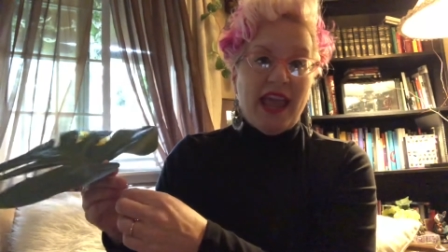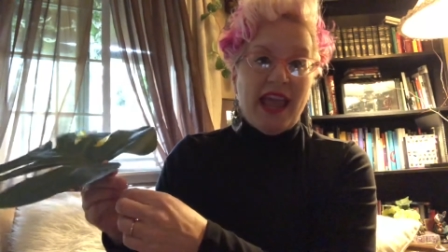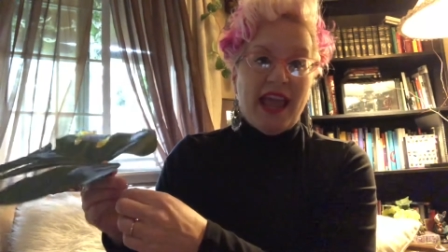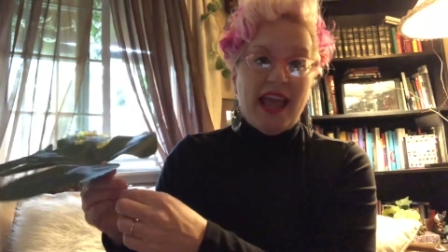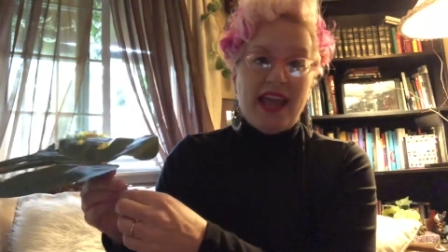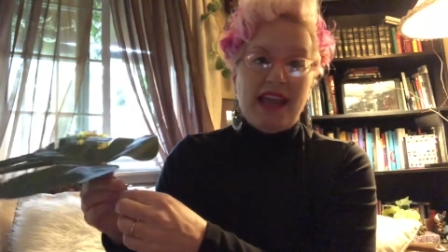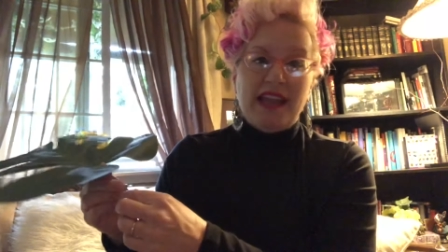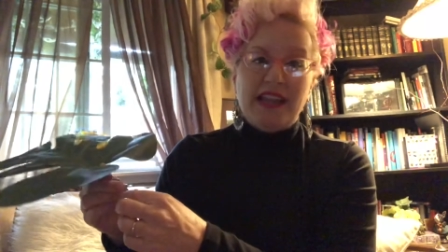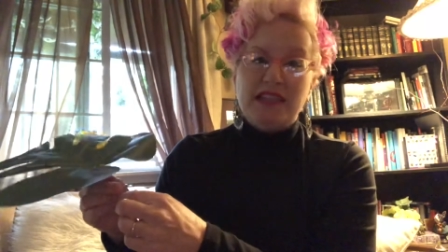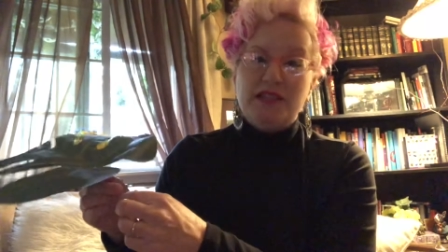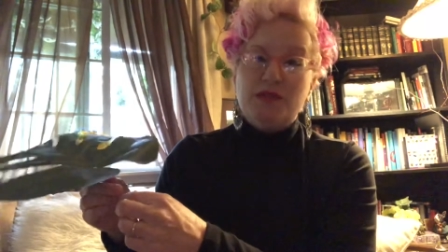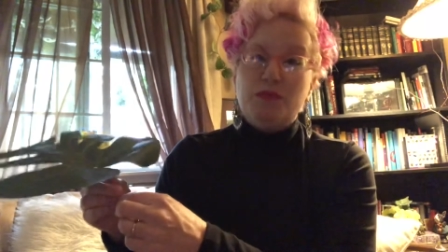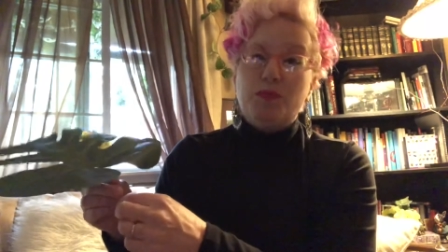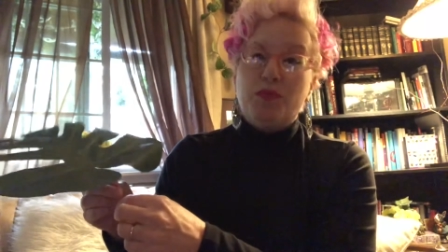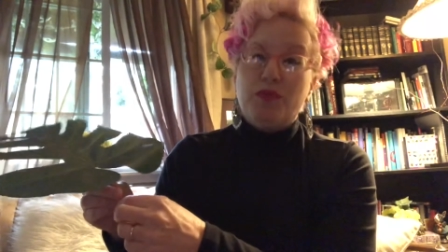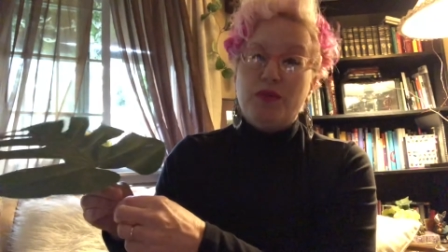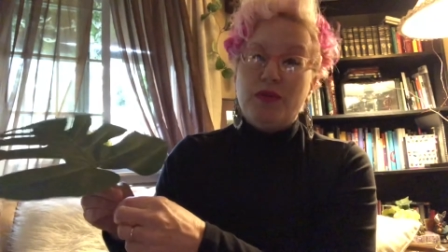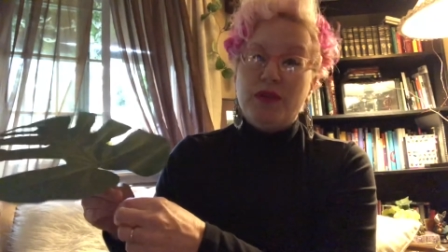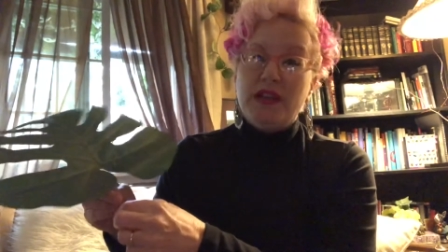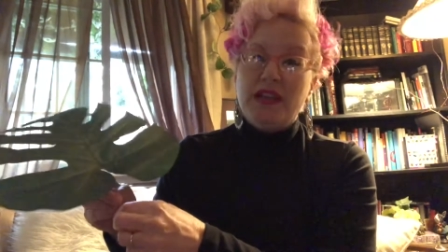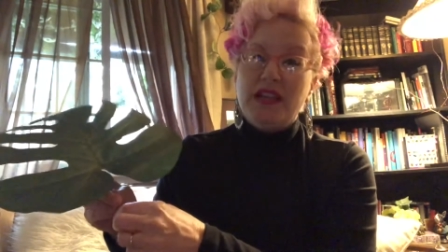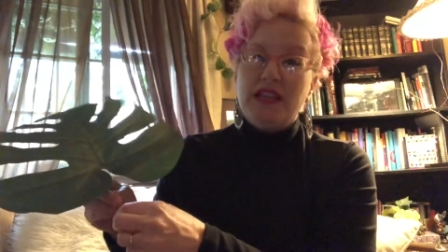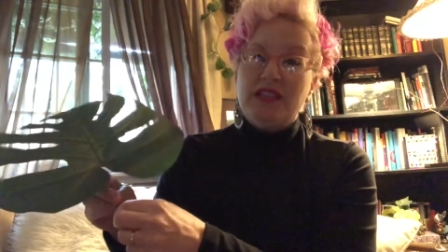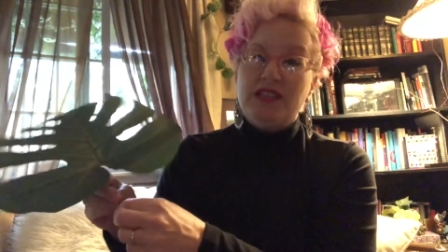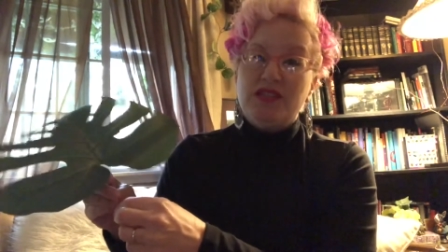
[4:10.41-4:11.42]
and it's
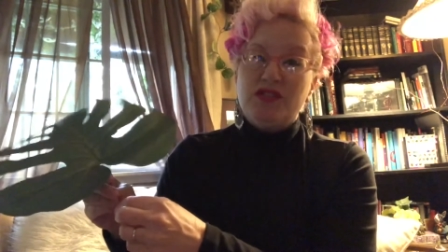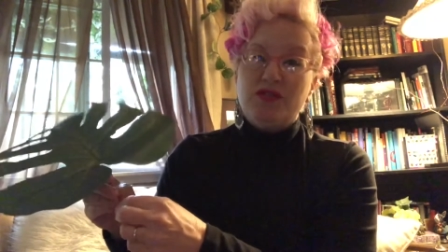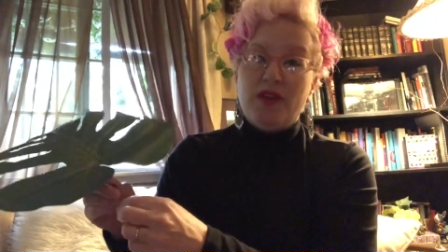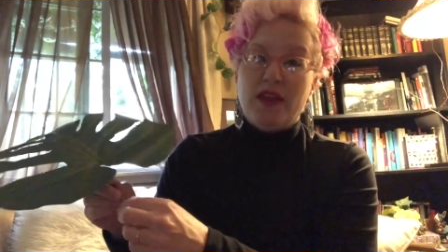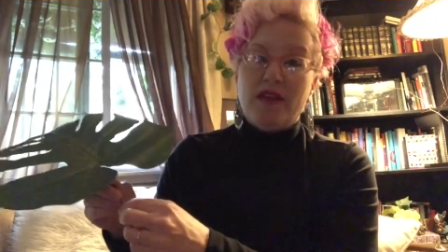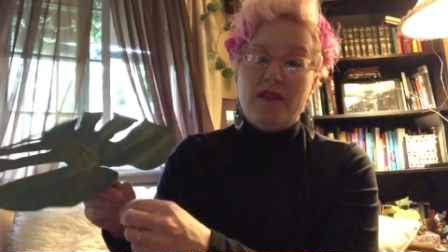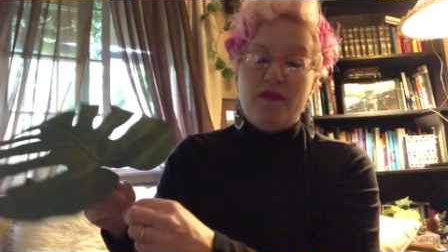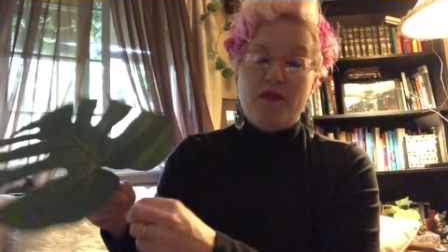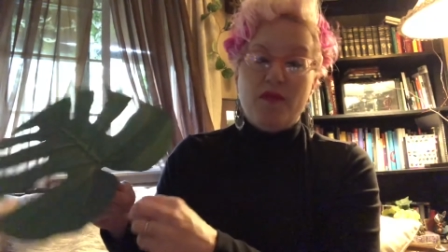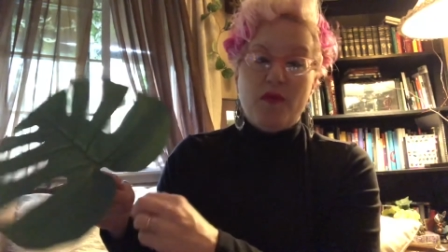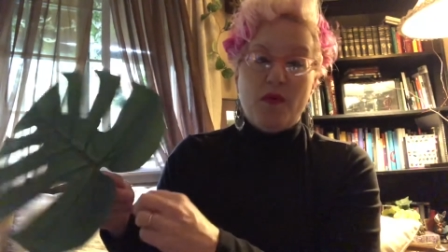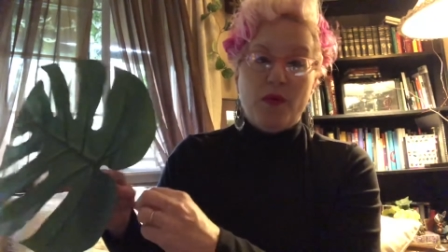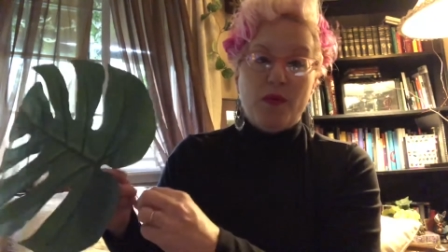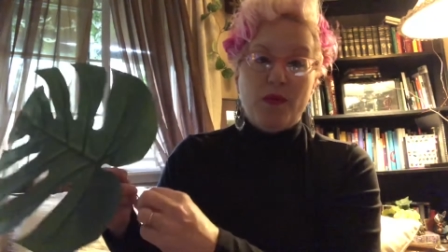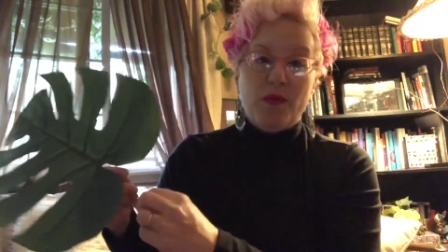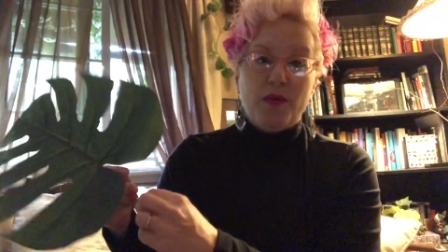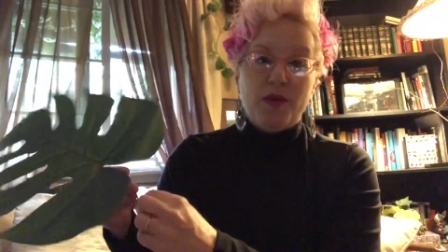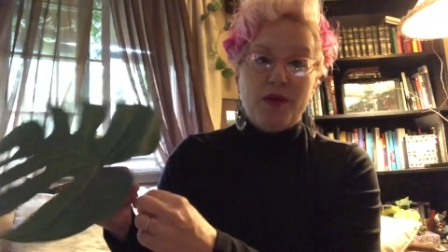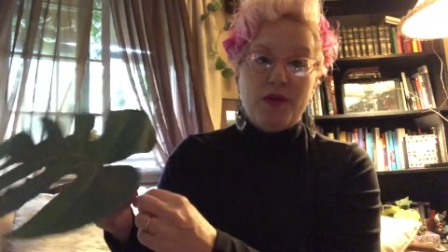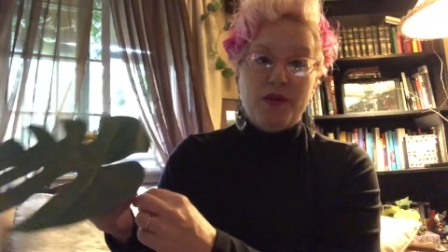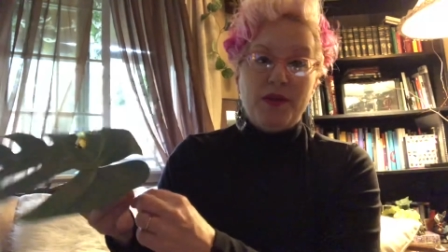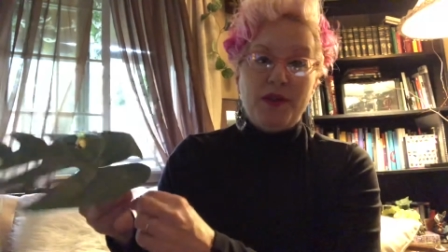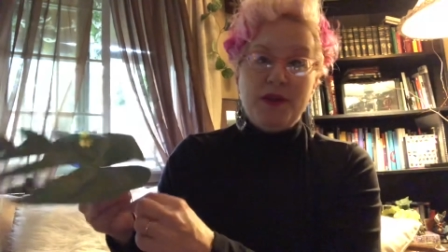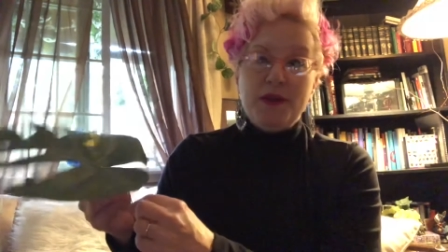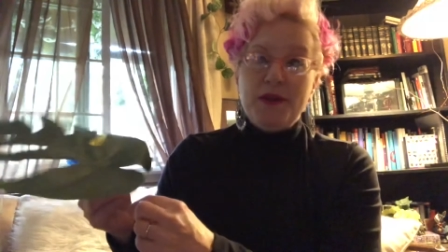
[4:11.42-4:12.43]
pretty
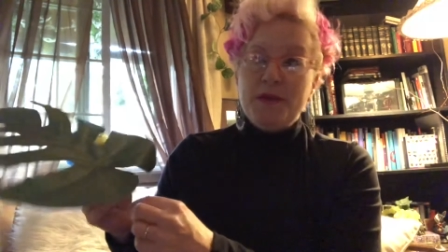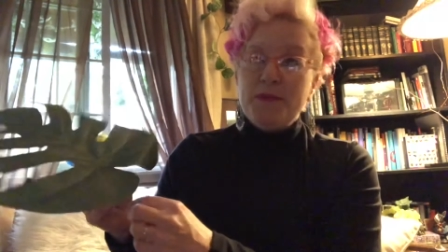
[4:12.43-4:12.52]
straightforward